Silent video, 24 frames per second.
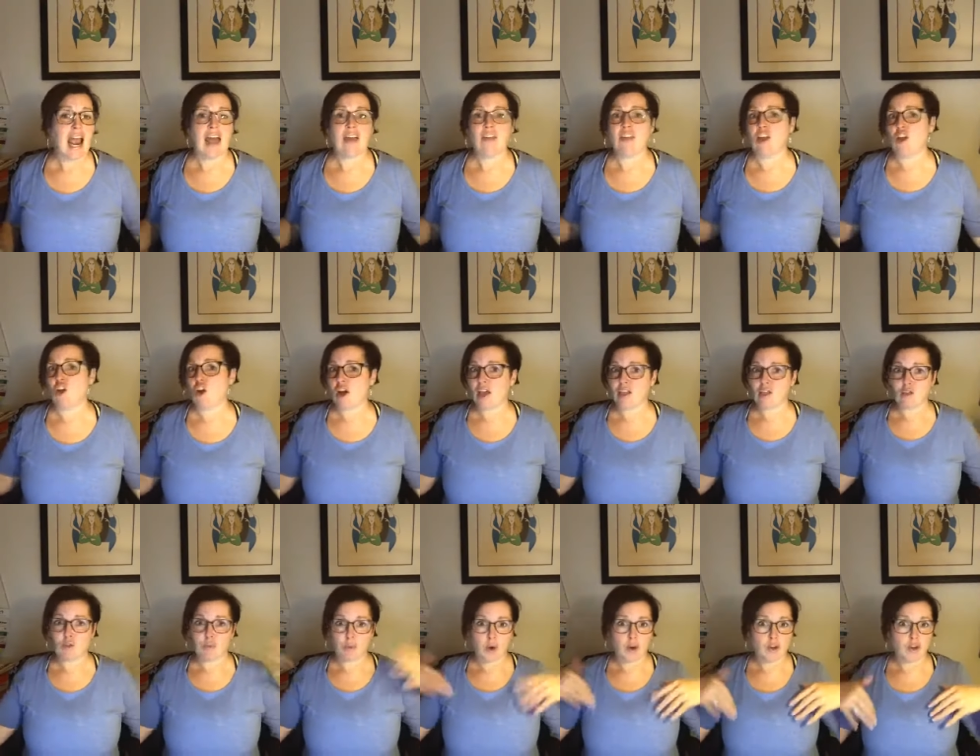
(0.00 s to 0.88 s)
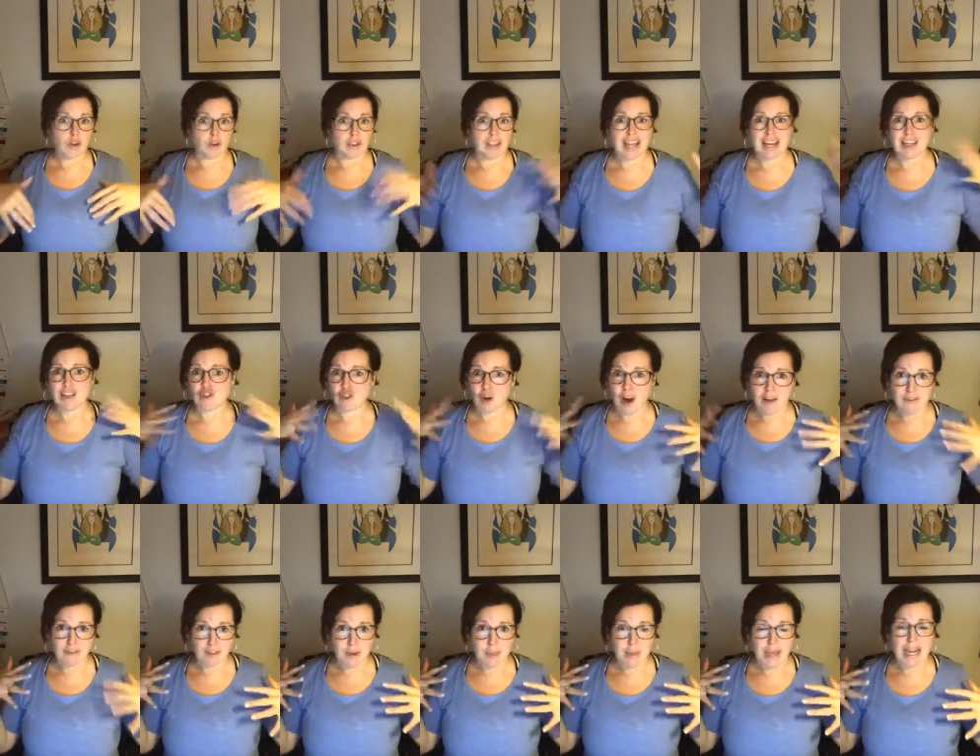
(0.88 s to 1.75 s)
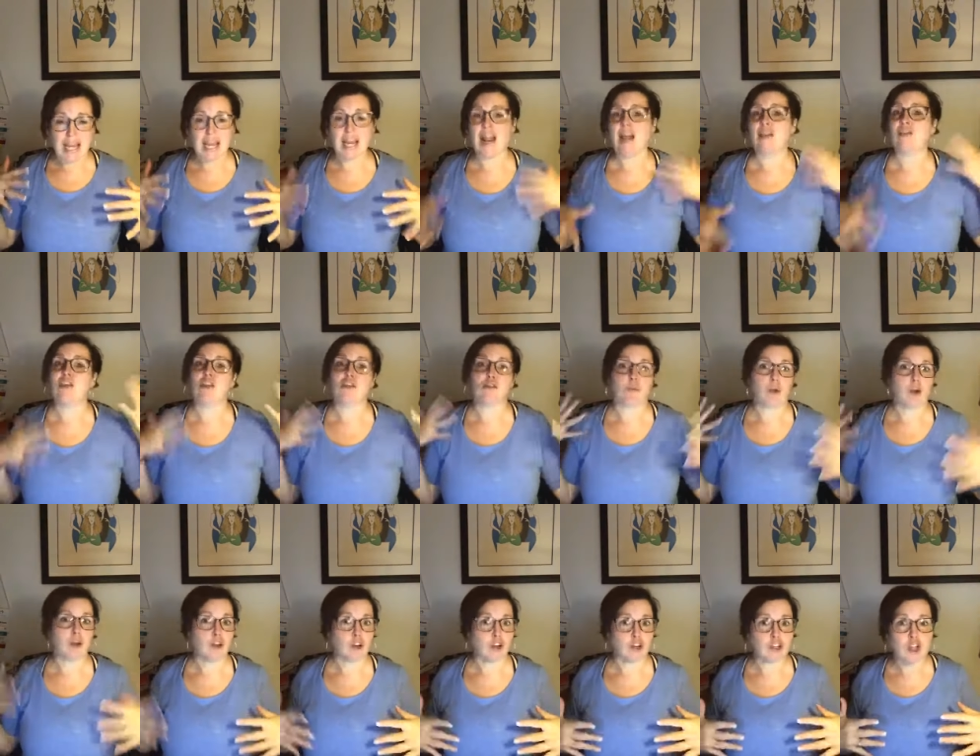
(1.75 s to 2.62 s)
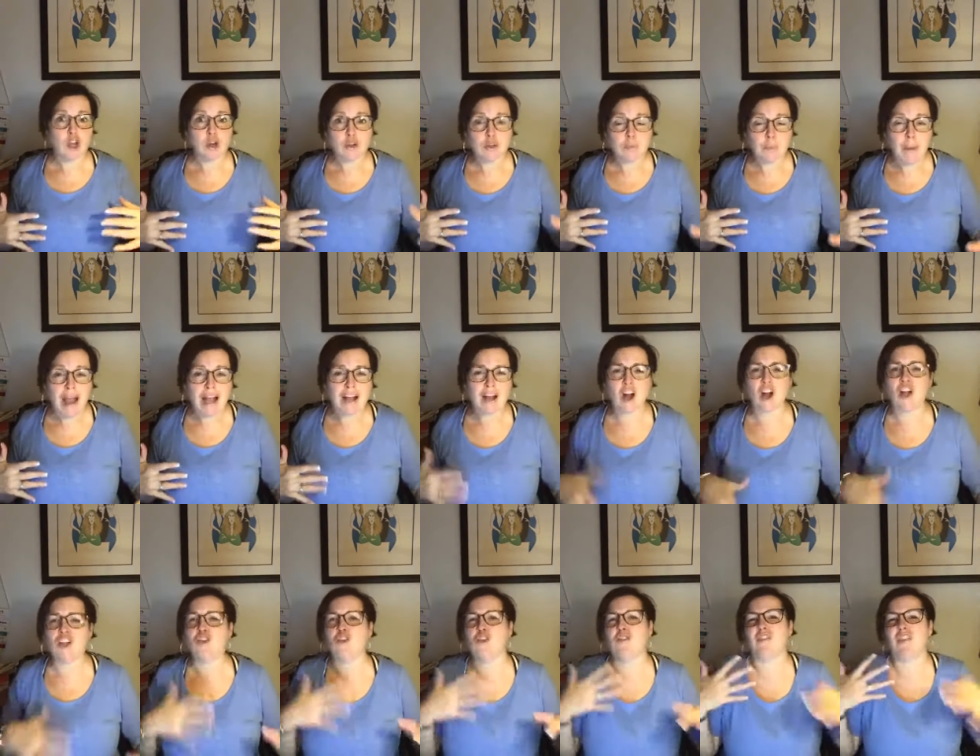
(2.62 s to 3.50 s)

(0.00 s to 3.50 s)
and then go ahead and throw your, let it dry for a minute, and then throw your clothes back on.